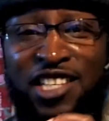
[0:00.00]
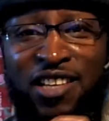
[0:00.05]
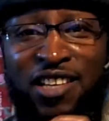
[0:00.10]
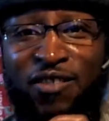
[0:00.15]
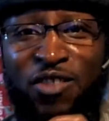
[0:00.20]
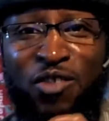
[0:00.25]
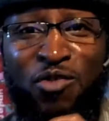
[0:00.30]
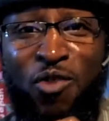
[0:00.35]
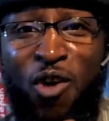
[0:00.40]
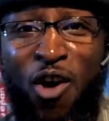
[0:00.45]
of
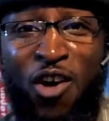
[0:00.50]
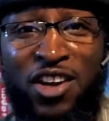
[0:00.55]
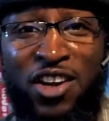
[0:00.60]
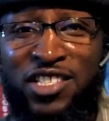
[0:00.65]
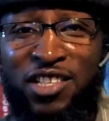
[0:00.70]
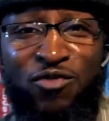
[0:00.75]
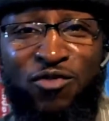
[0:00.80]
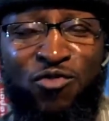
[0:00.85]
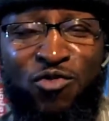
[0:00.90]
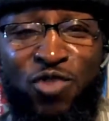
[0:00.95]
the water as
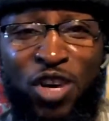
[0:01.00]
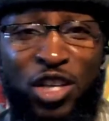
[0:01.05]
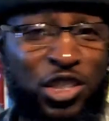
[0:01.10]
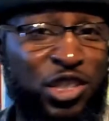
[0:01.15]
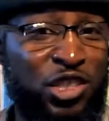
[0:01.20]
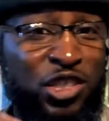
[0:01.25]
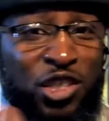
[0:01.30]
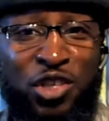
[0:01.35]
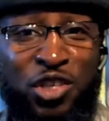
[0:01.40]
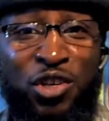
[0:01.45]
it
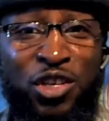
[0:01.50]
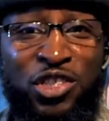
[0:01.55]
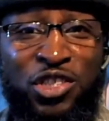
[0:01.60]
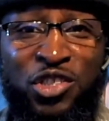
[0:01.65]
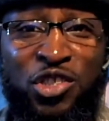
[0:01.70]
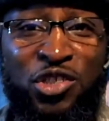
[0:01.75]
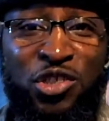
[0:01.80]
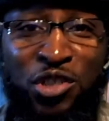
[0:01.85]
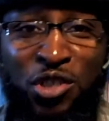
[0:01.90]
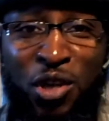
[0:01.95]
rushes across the
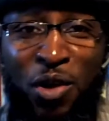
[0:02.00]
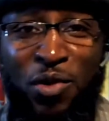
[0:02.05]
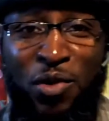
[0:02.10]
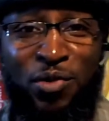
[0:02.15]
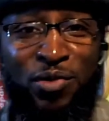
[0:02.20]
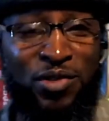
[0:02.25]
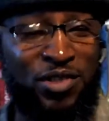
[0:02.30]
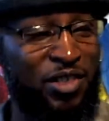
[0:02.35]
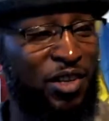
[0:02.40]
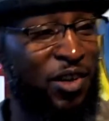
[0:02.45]

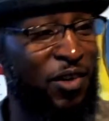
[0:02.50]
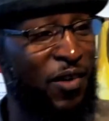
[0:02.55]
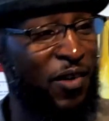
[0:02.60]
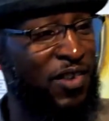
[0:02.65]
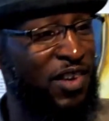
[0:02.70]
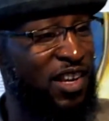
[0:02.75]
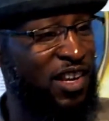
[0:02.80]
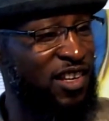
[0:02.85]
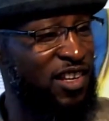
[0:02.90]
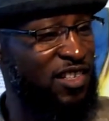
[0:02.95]
stones. You know, in,
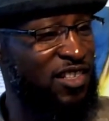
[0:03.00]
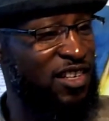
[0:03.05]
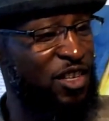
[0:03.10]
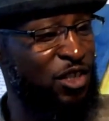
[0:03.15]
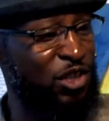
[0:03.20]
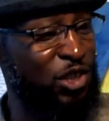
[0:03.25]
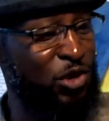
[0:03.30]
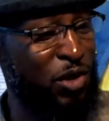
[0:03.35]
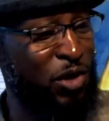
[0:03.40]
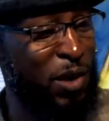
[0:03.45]
in, in the
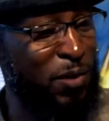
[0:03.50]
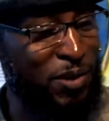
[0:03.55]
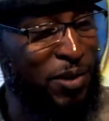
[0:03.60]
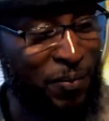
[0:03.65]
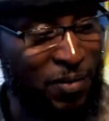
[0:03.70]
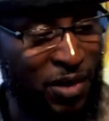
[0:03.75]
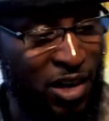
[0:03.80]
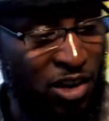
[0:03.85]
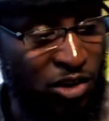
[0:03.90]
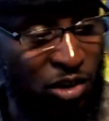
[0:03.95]

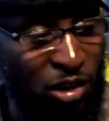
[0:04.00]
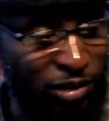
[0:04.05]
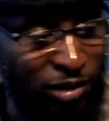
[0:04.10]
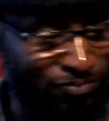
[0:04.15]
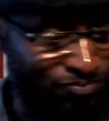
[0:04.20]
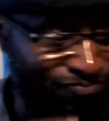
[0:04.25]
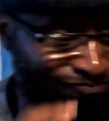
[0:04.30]
streams. So